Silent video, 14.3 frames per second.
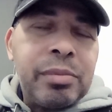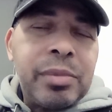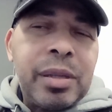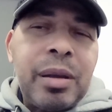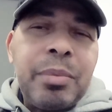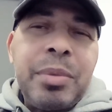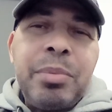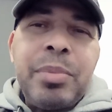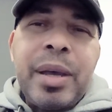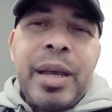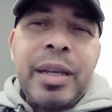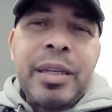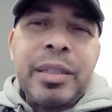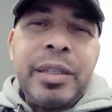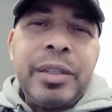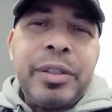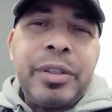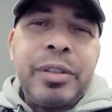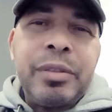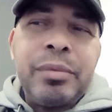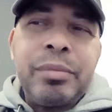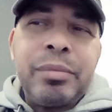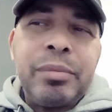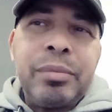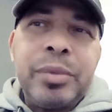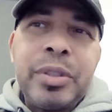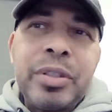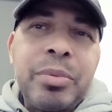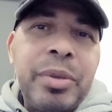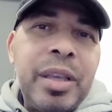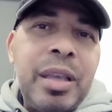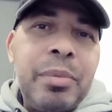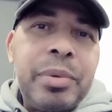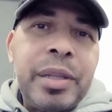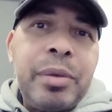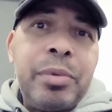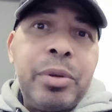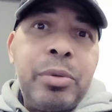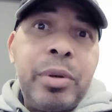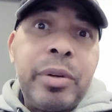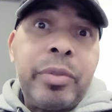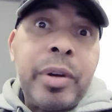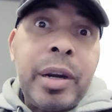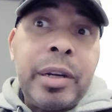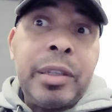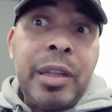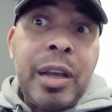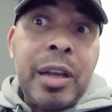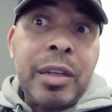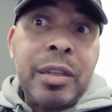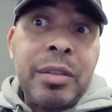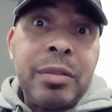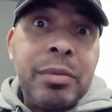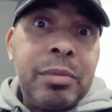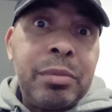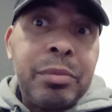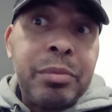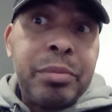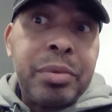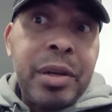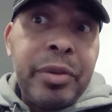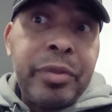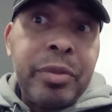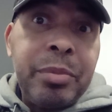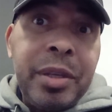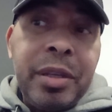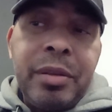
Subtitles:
I'll be back later with some gameplay with whoever I unlock. Pray for me.